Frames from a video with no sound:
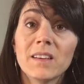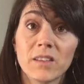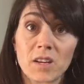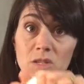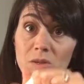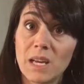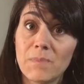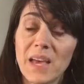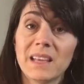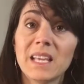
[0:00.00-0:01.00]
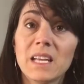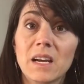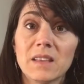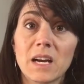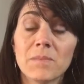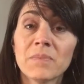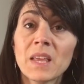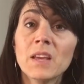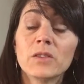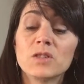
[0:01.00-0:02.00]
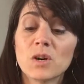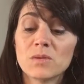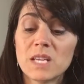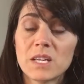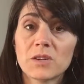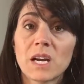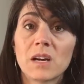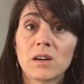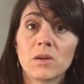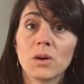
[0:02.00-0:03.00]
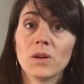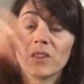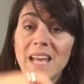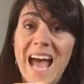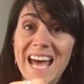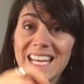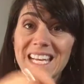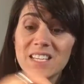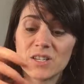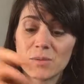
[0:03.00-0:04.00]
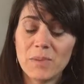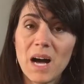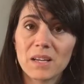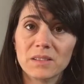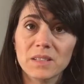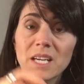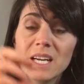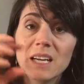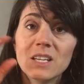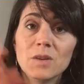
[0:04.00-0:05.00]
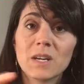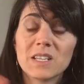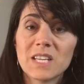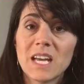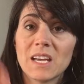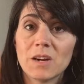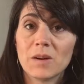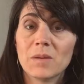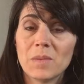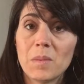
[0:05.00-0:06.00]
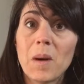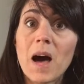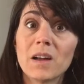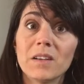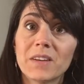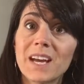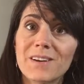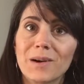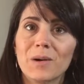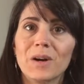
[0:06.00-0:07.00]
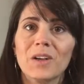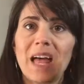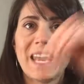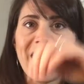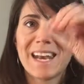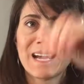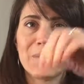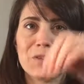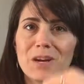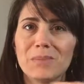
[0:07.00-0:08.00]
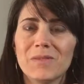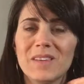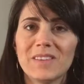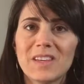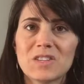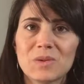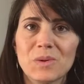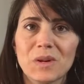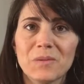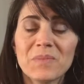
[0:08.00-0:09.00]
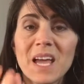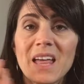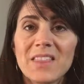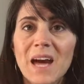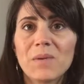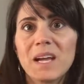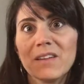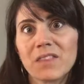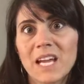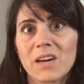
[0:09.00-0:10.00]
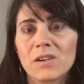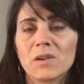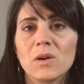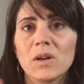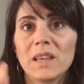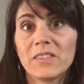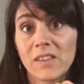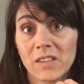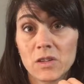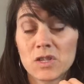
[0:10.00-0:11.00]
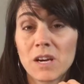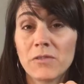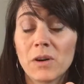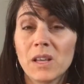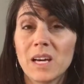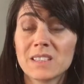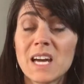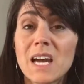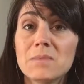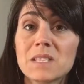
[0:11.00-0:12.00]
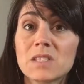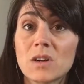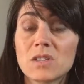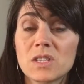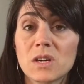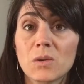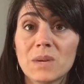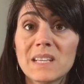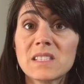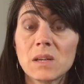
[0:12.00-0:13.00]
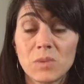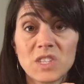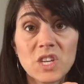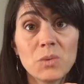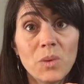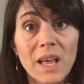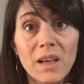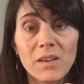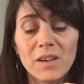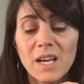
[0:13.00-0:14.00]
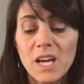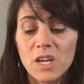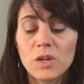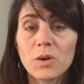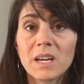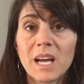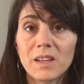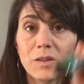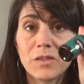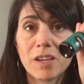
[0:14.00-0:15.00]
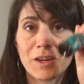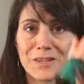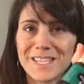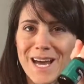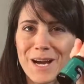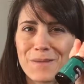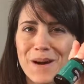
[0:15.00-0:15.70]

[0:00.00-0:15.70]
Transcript: as long as you keep that lid on there. So don't take your carrier oils and add it into your bottle. You can take your bottle of carrier oil and add a couple drops of the essential oil. That way, if the carrier oil sits on your shelf for a long time and starts to go rancid, which it will, you're not losing your entire